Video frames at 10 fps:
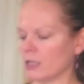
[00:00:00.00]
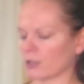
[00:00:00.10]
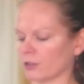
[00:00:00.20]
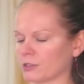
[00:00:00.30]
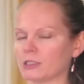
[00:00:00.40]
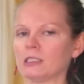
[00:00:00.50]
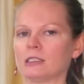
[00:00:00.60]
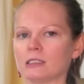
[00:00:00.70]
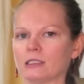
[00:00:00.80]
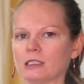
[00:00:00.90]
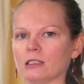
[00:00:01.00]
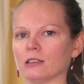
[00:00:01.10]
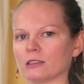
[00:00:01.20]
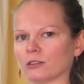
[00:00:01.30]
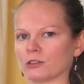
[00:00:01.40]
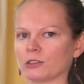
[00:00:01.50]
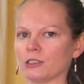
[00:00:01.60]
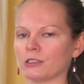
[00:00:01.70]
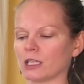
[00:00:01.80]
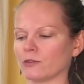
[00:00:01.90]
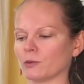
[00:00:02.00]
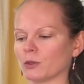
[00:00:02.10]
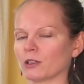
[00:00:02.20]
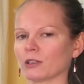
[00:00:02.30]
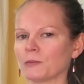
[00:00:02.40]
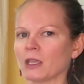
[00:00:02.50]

called Seed to Seed. It's a seed saving book